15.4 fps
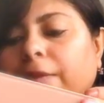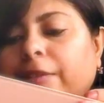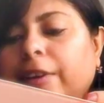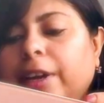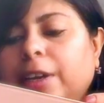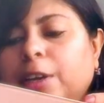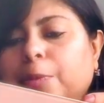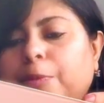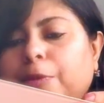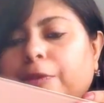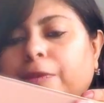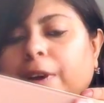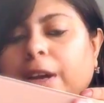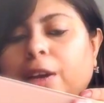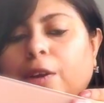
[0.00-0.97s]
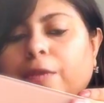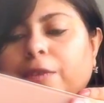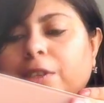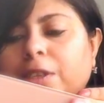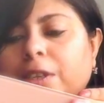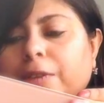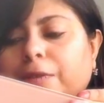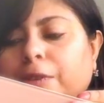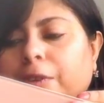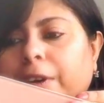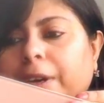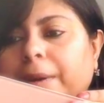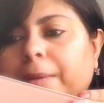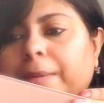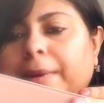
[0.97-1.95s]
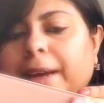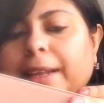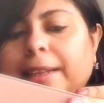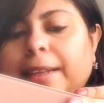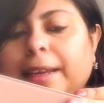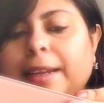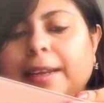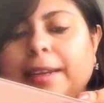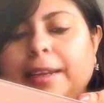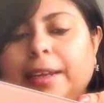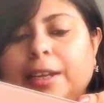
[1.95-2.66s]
created a profile obviously for him and then